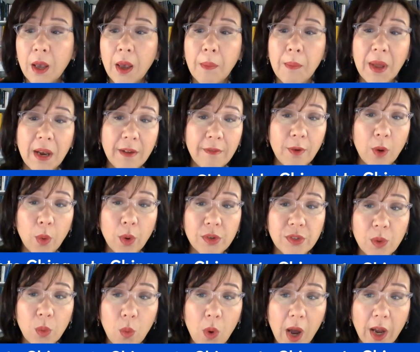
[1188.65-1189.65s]
Many
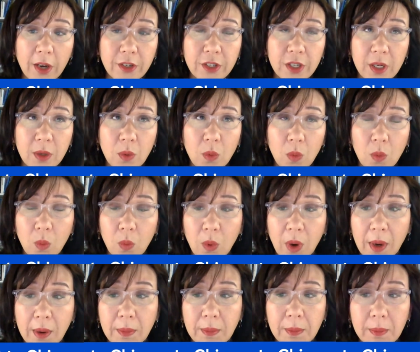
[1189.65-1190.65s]
voters are watching
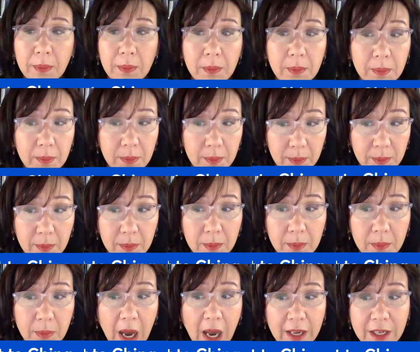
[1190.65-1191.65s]
what
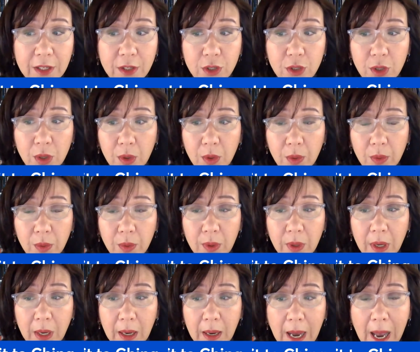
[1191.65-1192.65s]
Ma Ying-jeou,
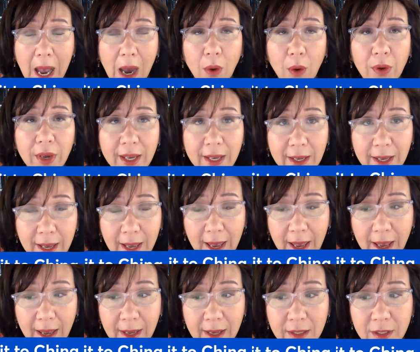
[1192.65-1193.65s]
how
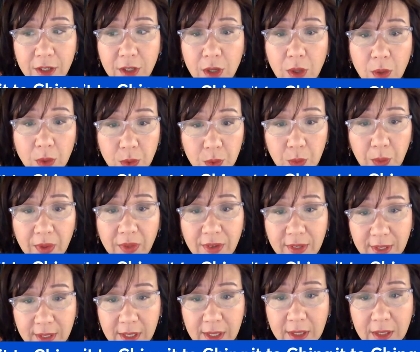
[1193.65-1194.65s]
he deals with
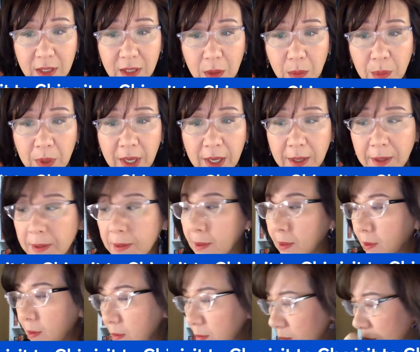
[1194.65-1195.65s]
the CCP.
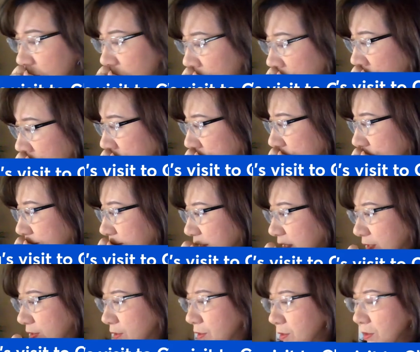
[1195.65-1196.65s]

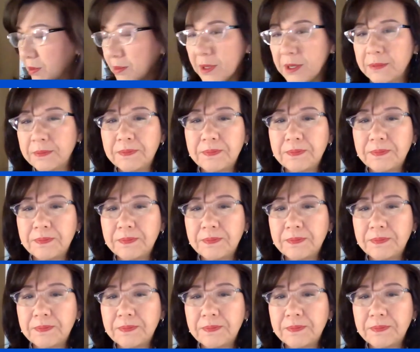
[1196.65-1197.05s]
Excuse me.